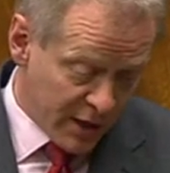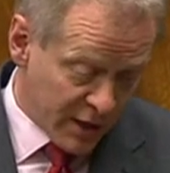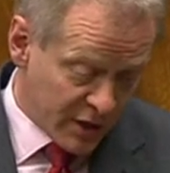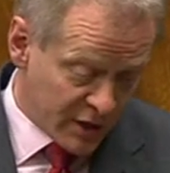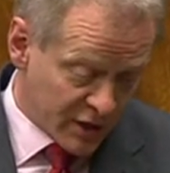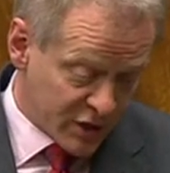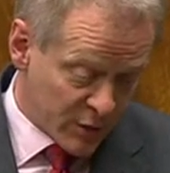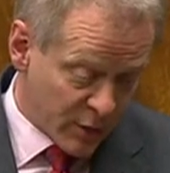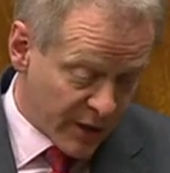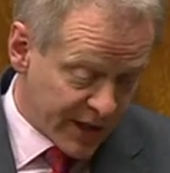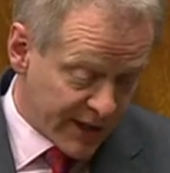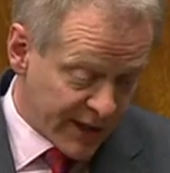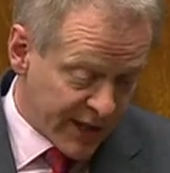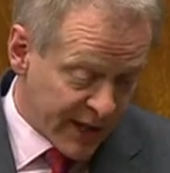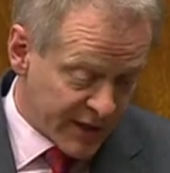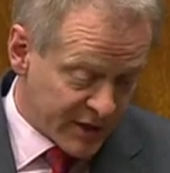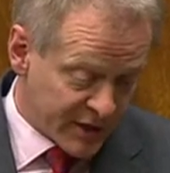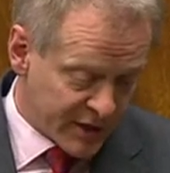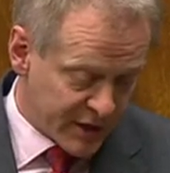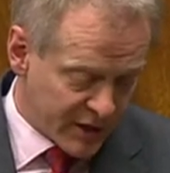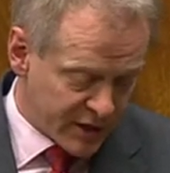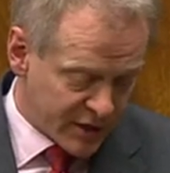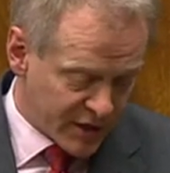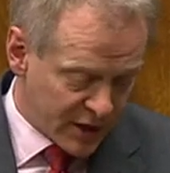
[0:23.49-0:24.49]
And so I
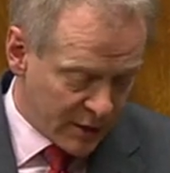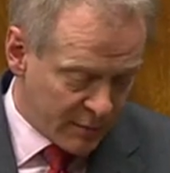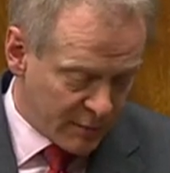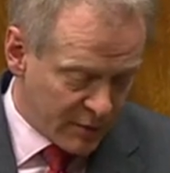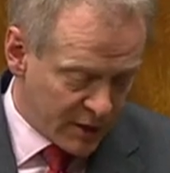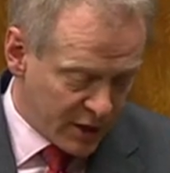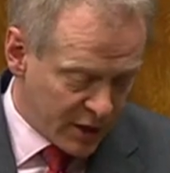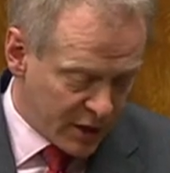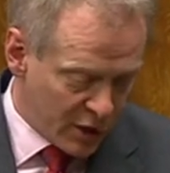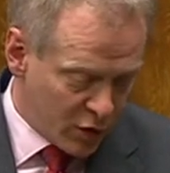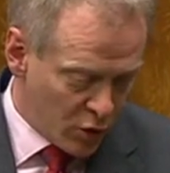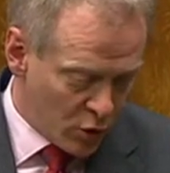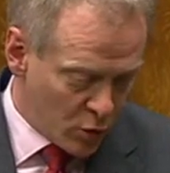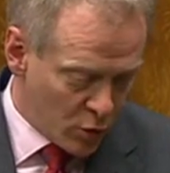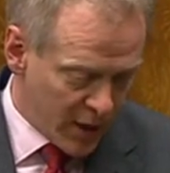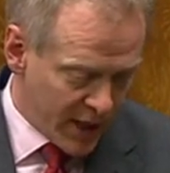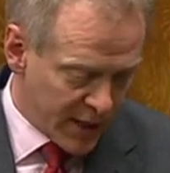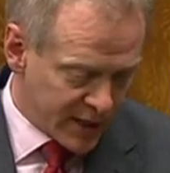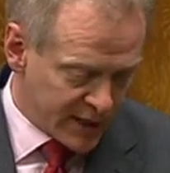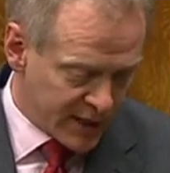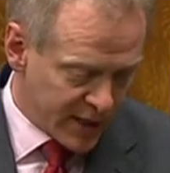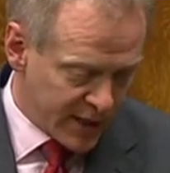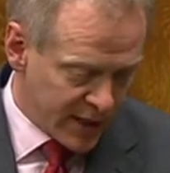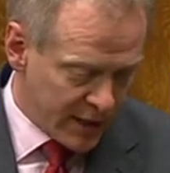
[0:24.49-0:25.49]
guess as somebody who
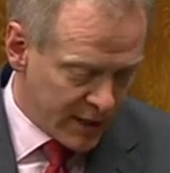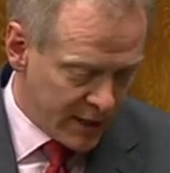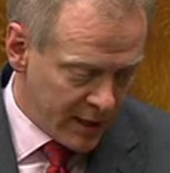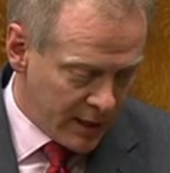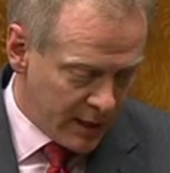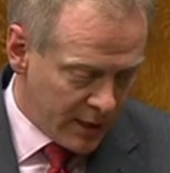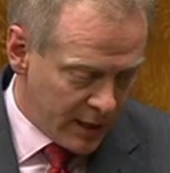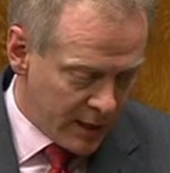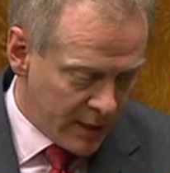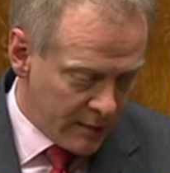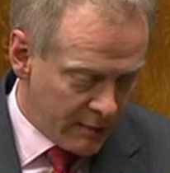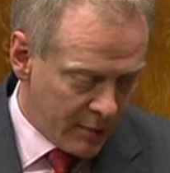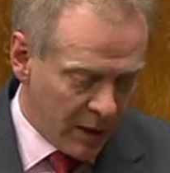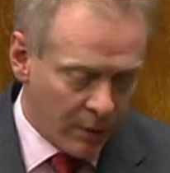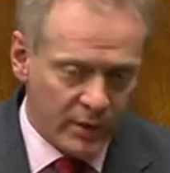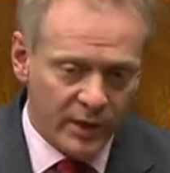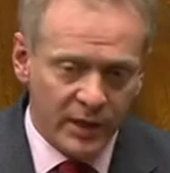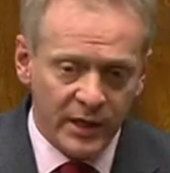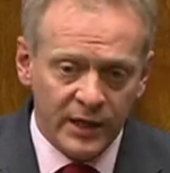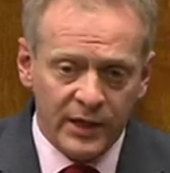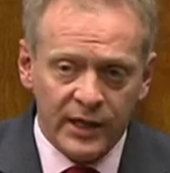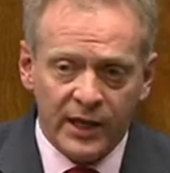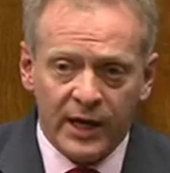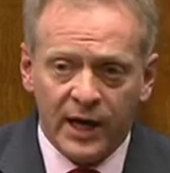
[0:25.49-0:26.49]
has a
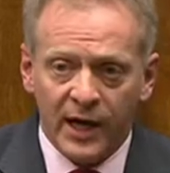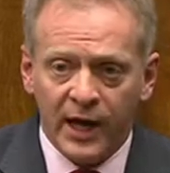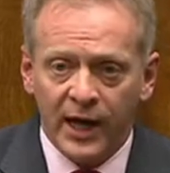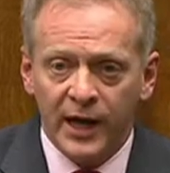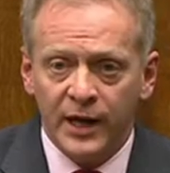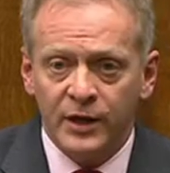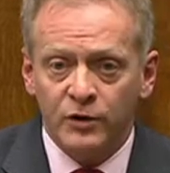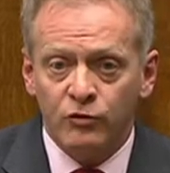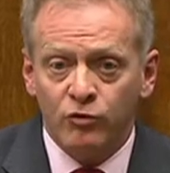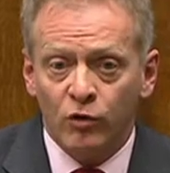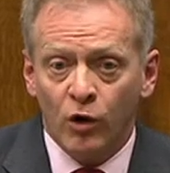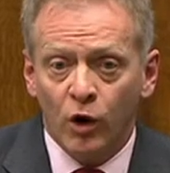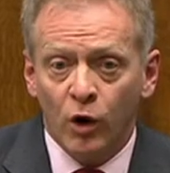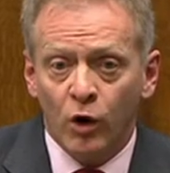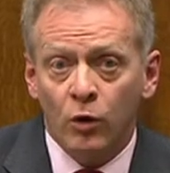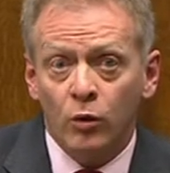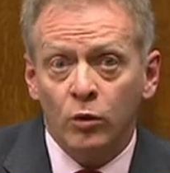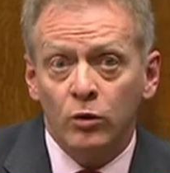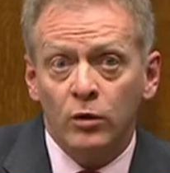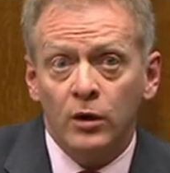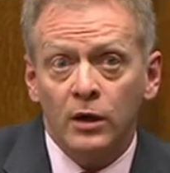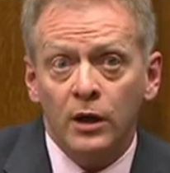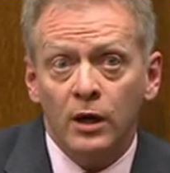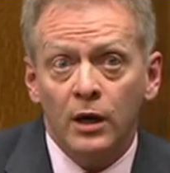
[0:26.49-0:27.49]
publicly declared
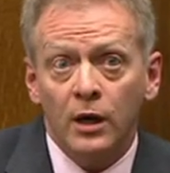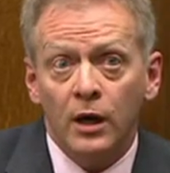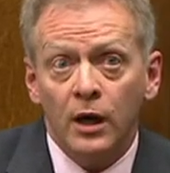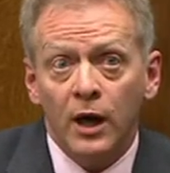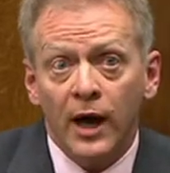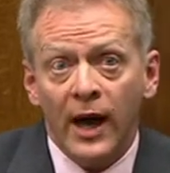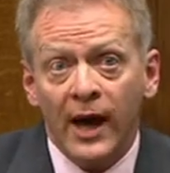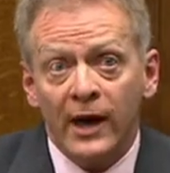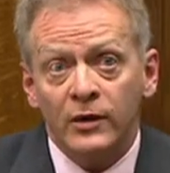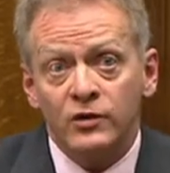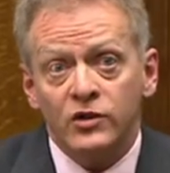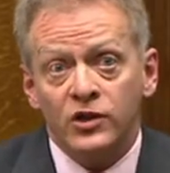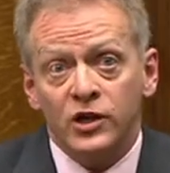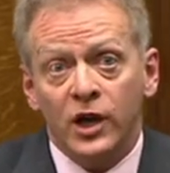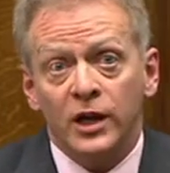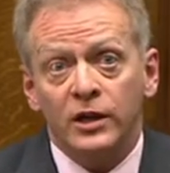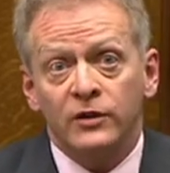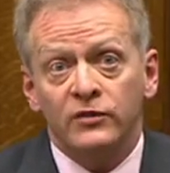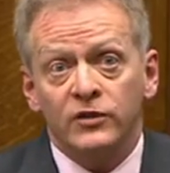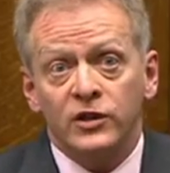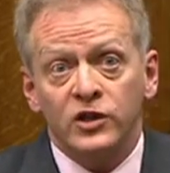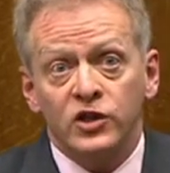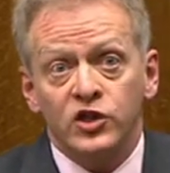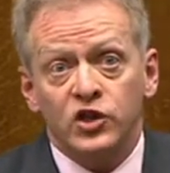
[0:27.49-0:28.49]
role
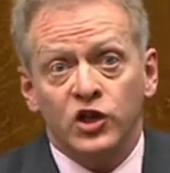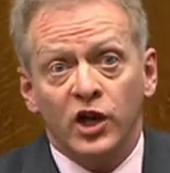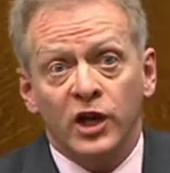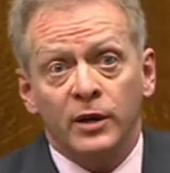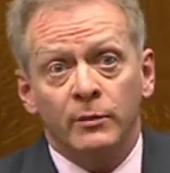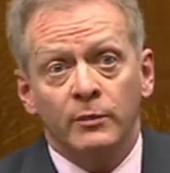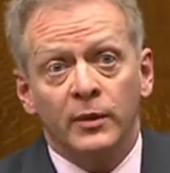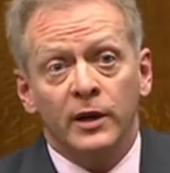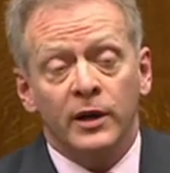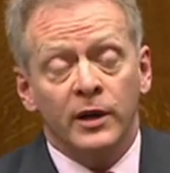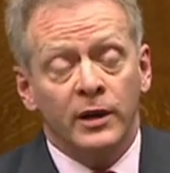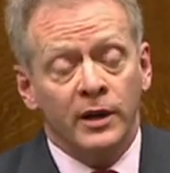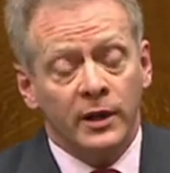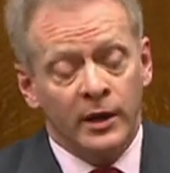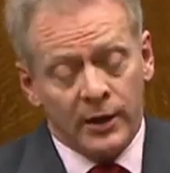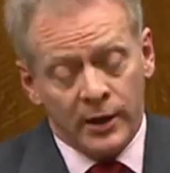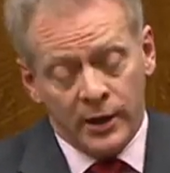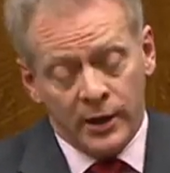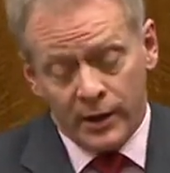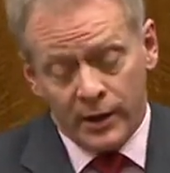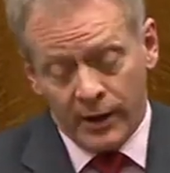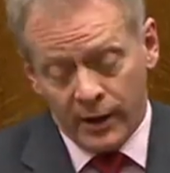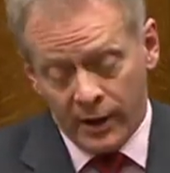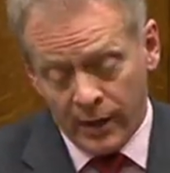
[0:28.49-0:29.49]
outside of this chamber,
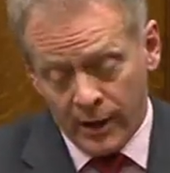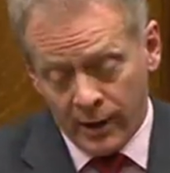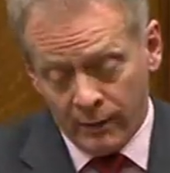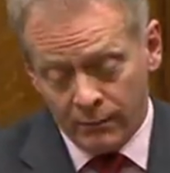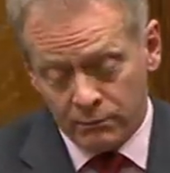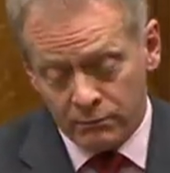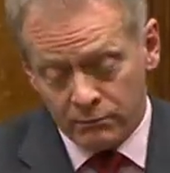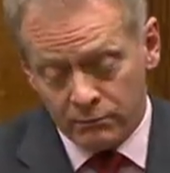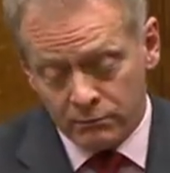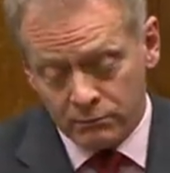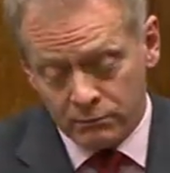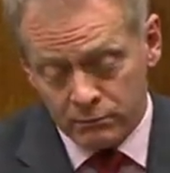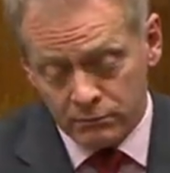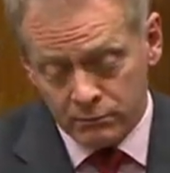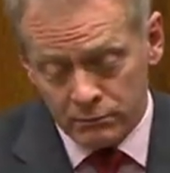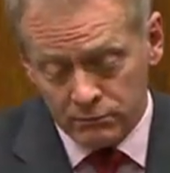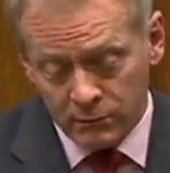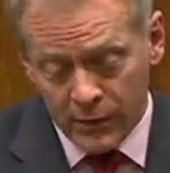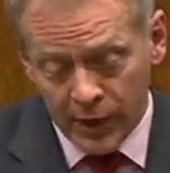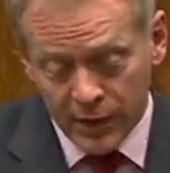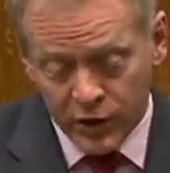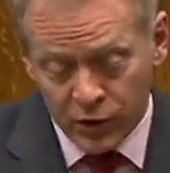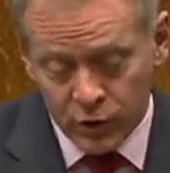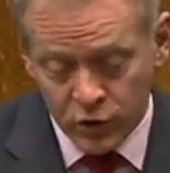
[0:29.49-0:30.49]
um,
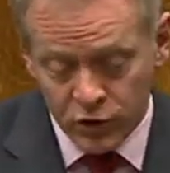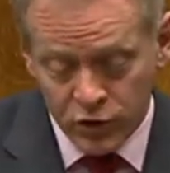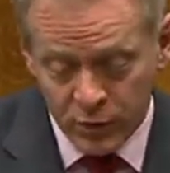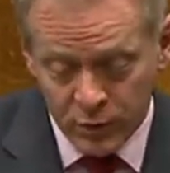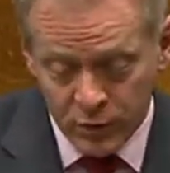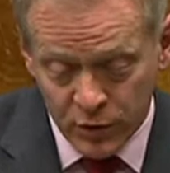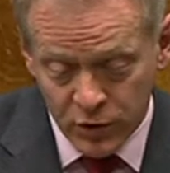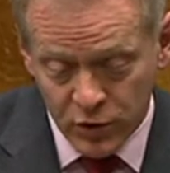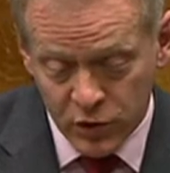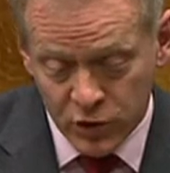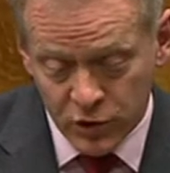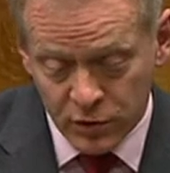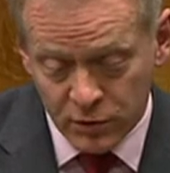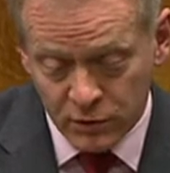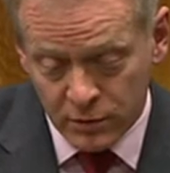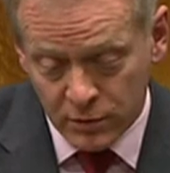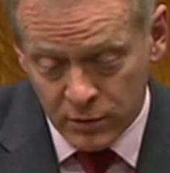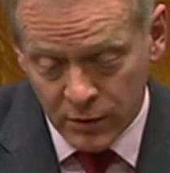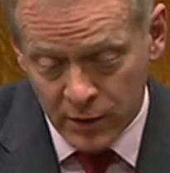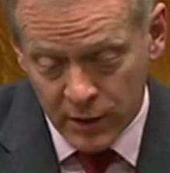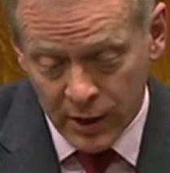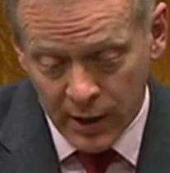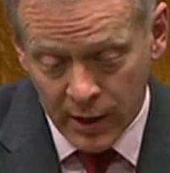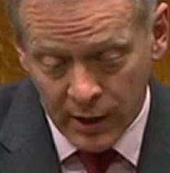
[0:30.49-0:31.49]
my
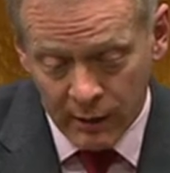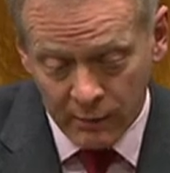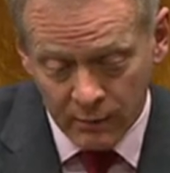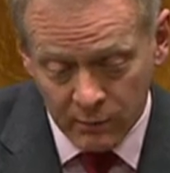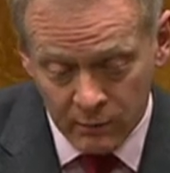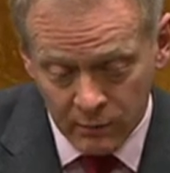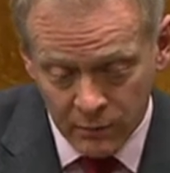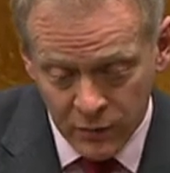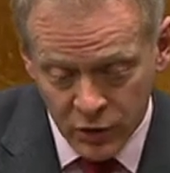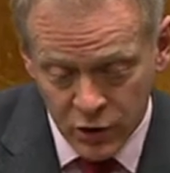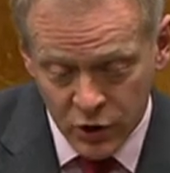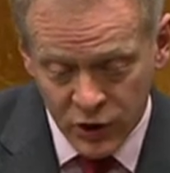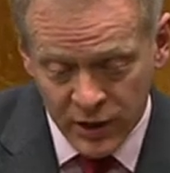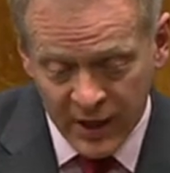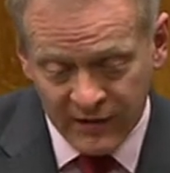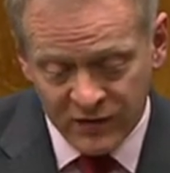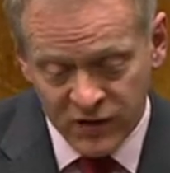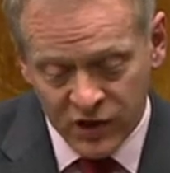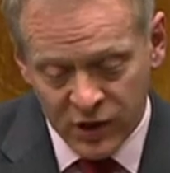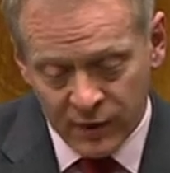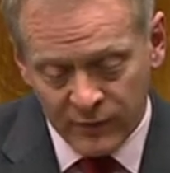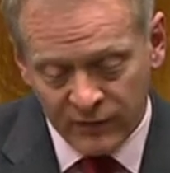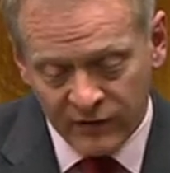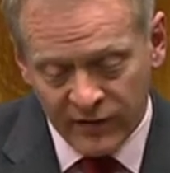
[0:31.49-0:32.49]
contribution um, should
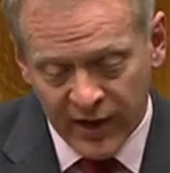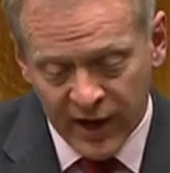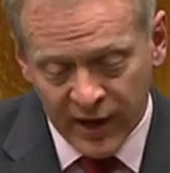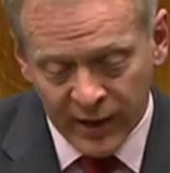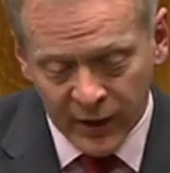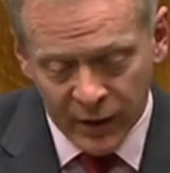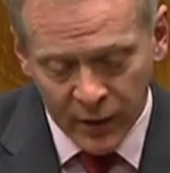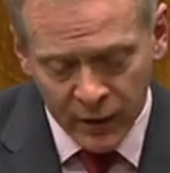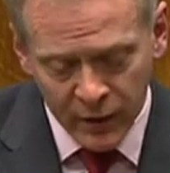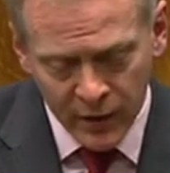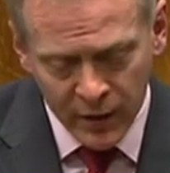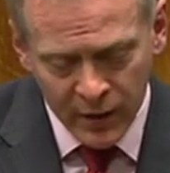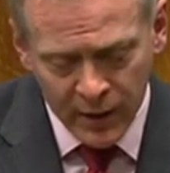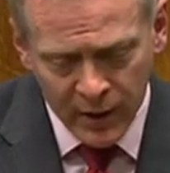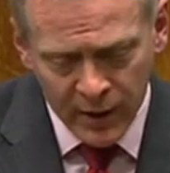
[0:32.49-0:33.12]
have some value.